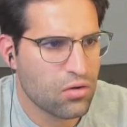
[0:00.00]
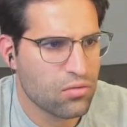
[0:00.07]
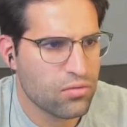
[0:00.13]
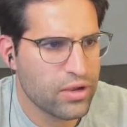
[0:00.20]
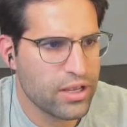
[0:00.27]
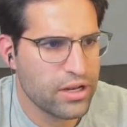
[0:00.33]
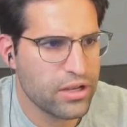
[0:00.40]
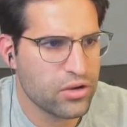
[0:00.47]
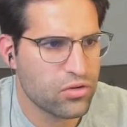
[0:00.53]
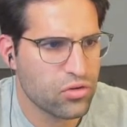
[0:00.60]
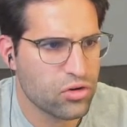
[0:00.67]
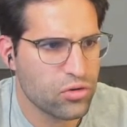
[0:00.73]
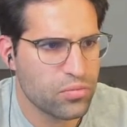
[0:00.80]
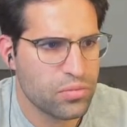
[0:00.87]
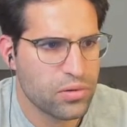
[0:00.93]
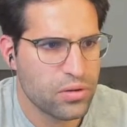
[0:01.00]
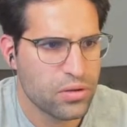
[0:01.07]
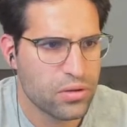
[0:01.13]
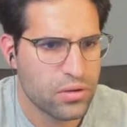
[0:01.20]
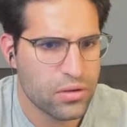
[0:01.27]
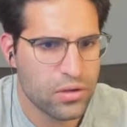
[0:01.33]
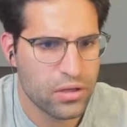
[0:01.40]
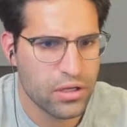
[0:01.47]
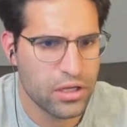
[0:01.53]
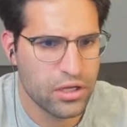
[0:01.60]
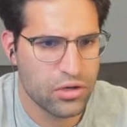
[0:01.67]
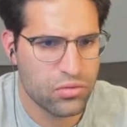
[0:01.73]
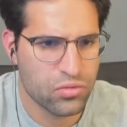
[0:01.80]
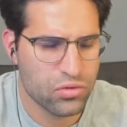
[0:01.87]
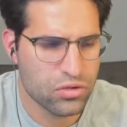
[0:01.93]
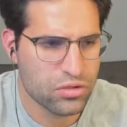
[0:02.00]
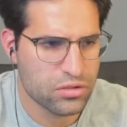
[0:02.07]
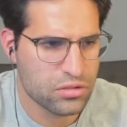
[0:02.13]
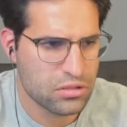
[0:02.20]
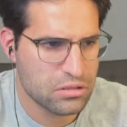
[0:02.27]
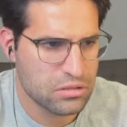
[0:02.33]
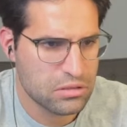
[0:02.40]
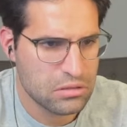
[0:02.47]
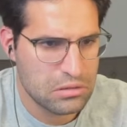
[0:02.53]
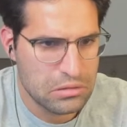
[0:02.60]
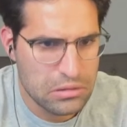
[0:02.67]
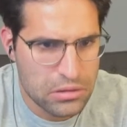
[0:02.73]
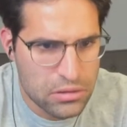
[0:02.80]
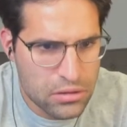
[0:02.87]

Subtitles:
our rating group equals